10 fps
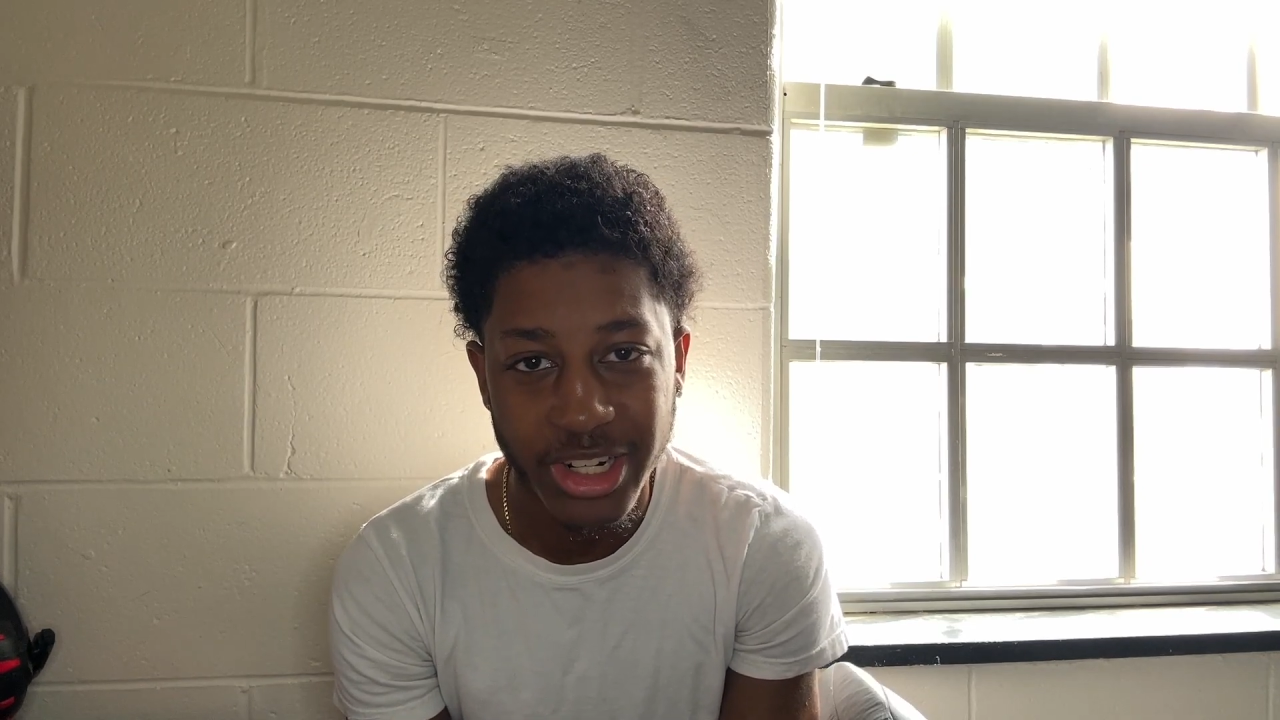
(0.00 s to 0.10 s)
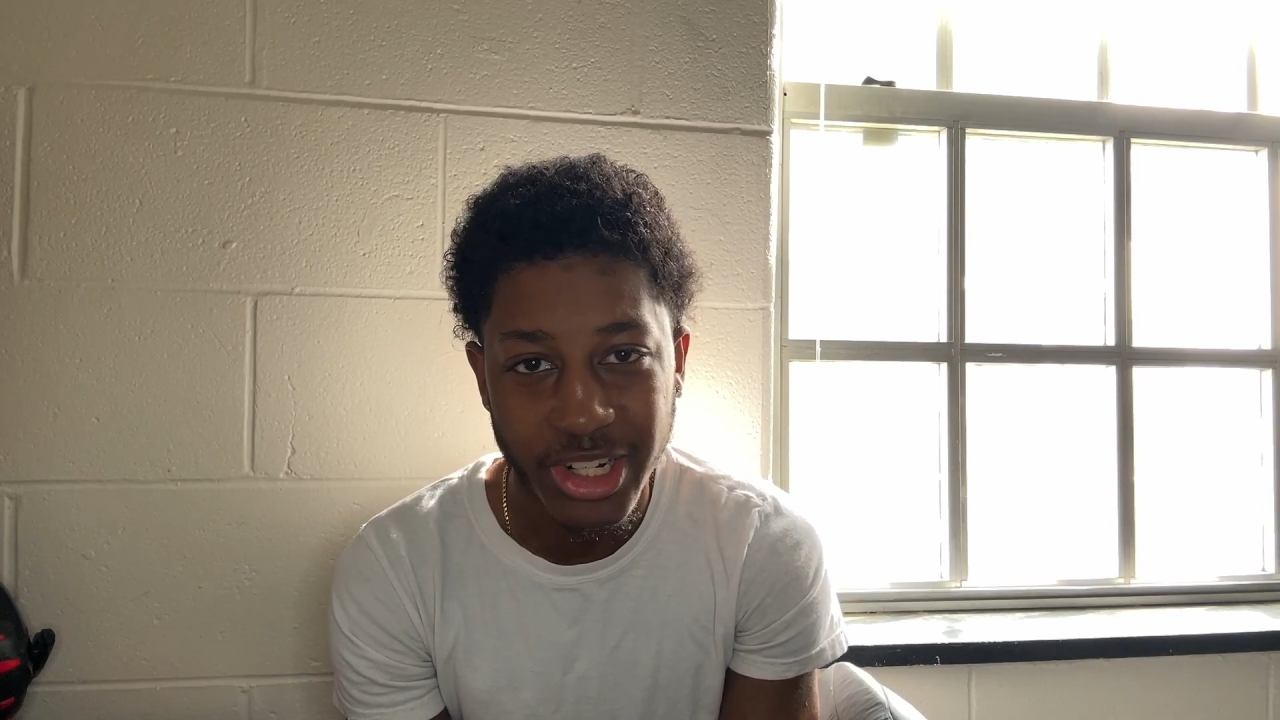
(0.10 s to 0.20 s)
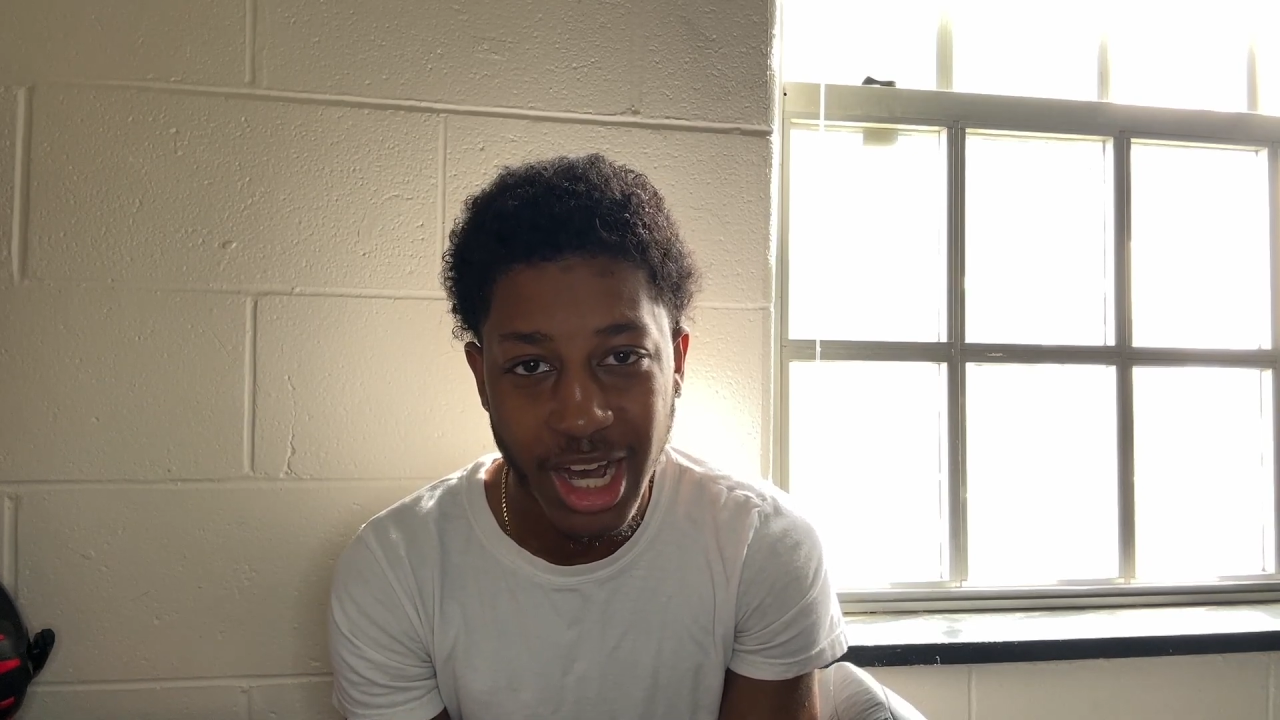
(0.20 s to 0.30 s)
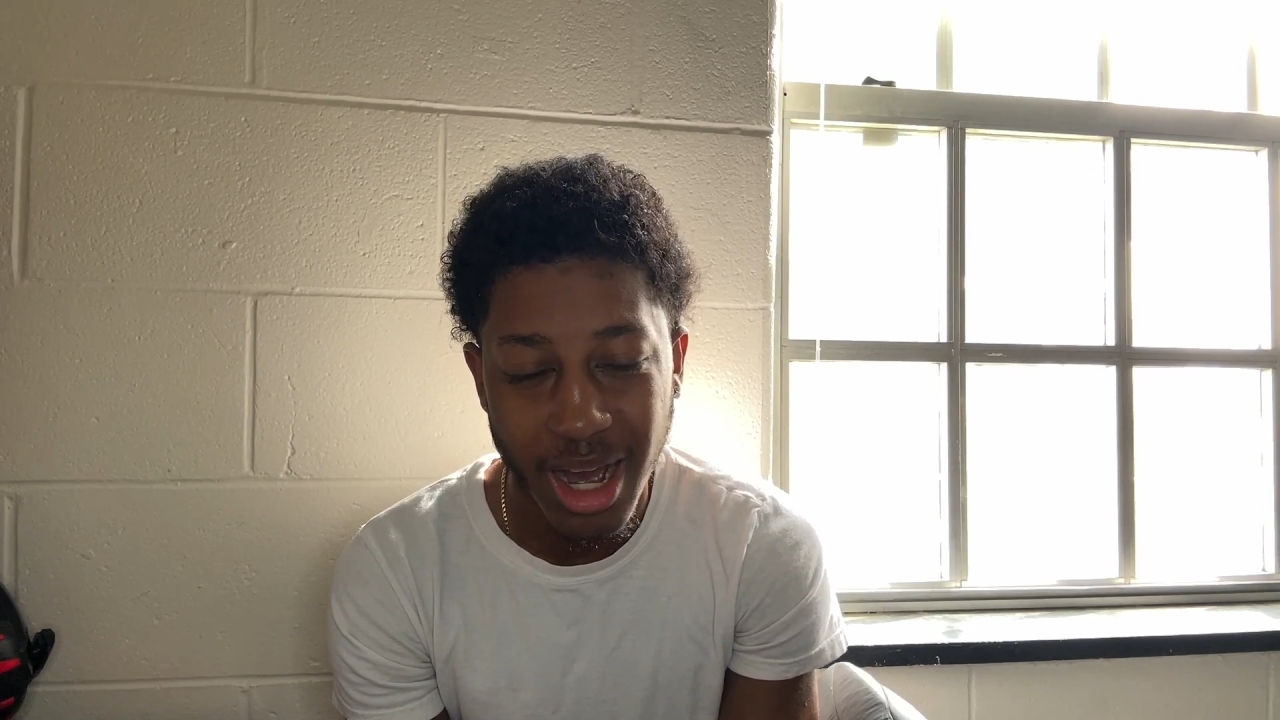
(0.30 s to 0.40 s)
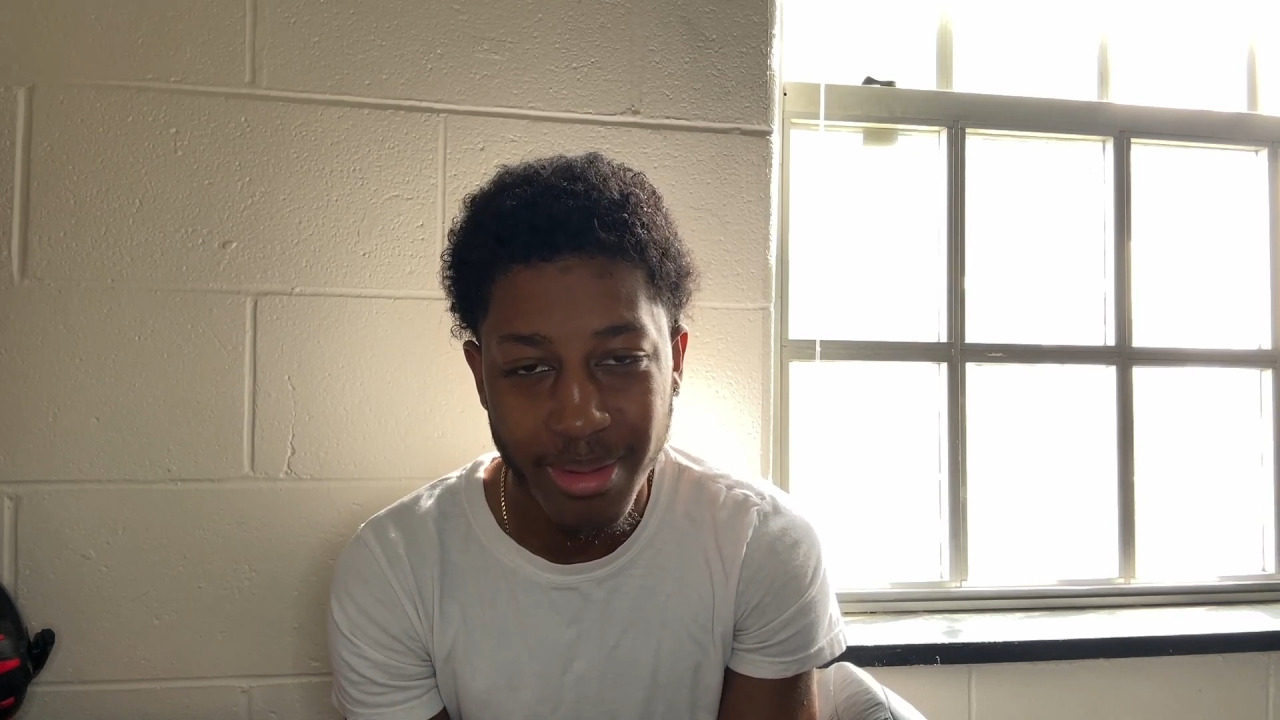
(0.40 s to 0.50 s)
job,